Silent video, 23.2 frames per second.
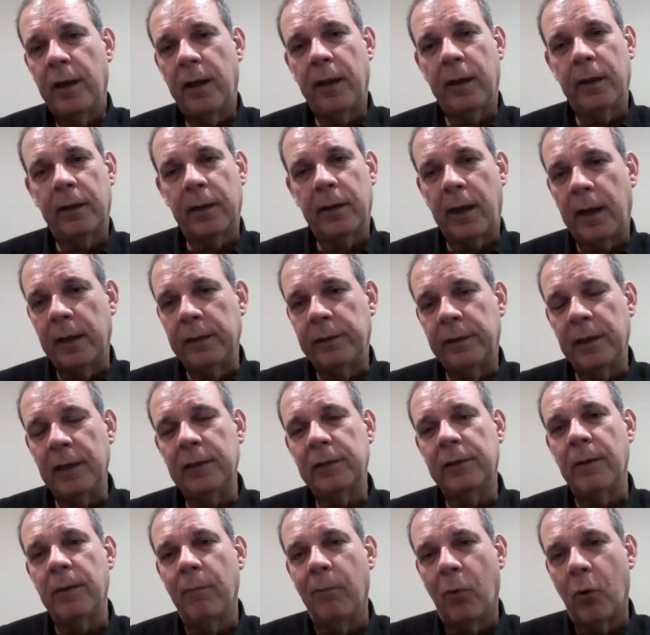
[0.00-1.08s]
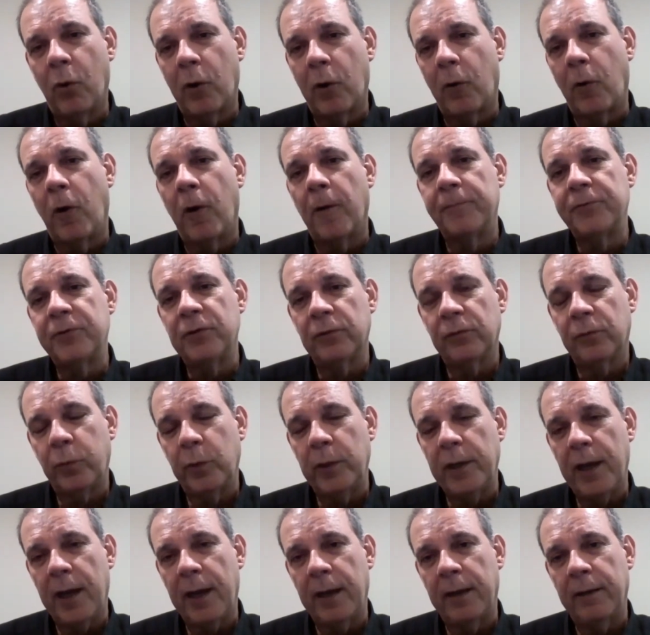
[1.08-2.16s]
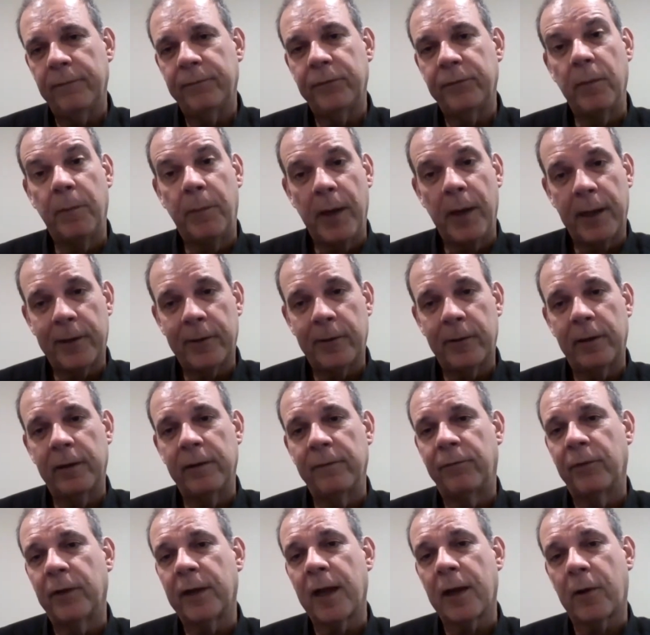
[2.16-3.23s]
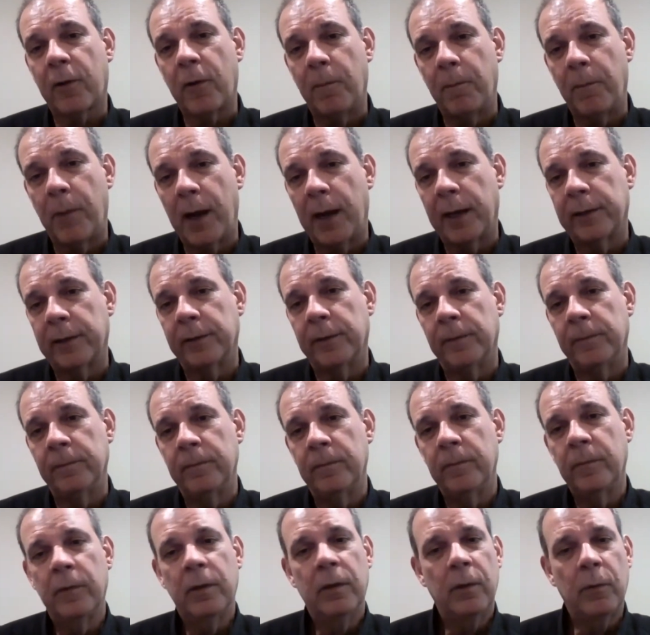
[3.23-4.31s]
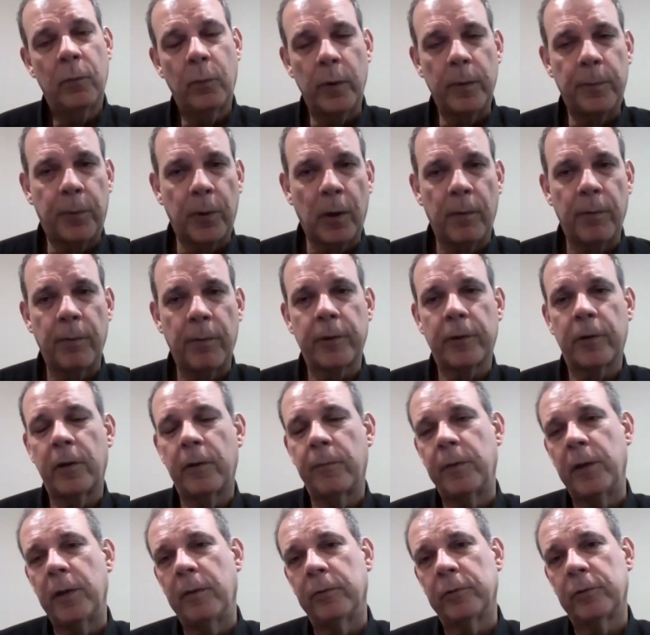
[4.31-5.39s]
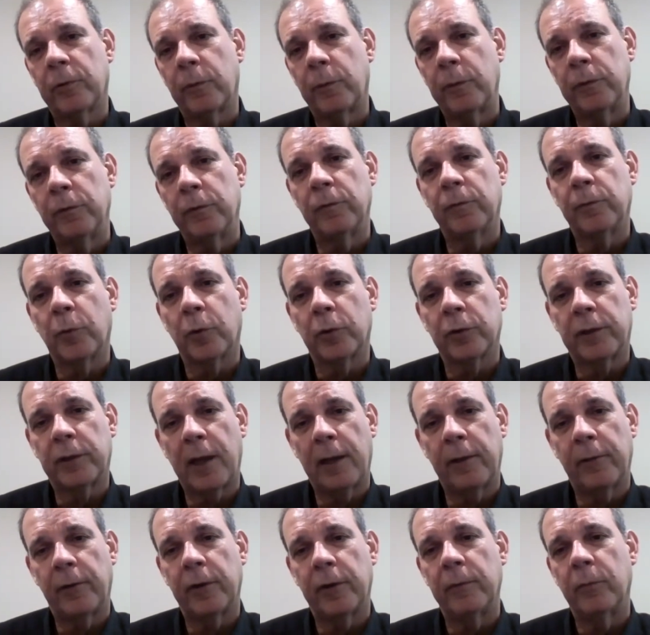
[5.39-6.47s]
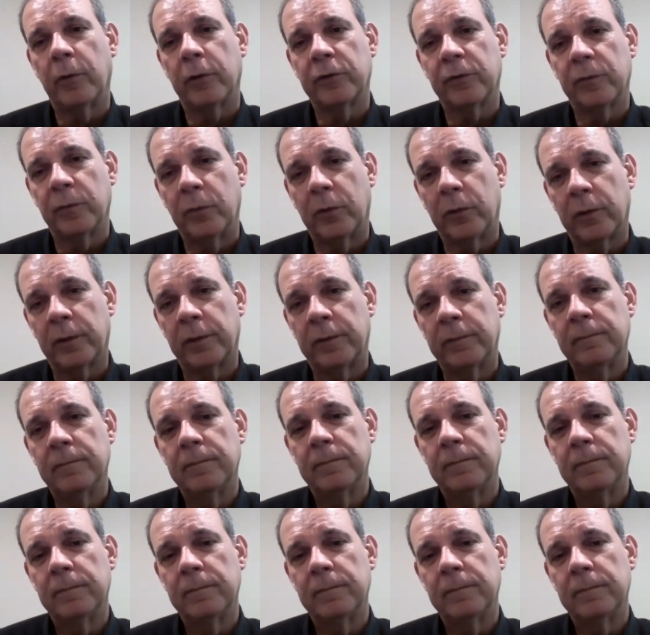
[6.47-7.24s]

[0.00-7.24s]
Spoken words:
And I think the more options we have, the better. And if we can combine them, we're probably going to be able to reduce mortality much more.